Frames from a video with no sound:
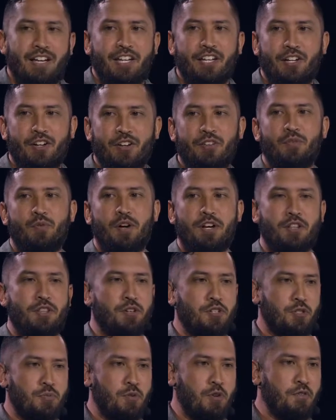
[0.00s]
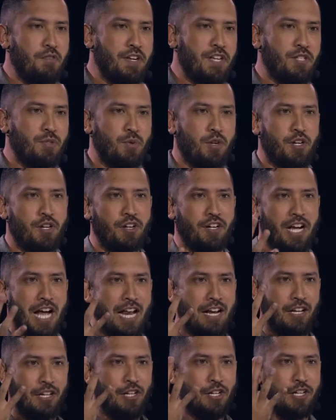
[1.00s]
You know, one of those movies where you're
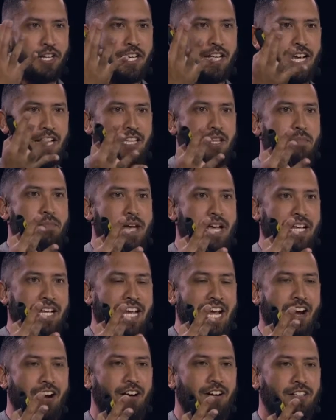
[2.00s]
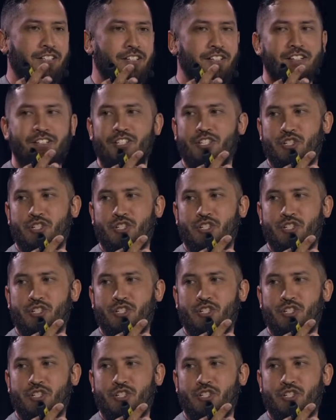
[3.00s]
kind of looking at the main character,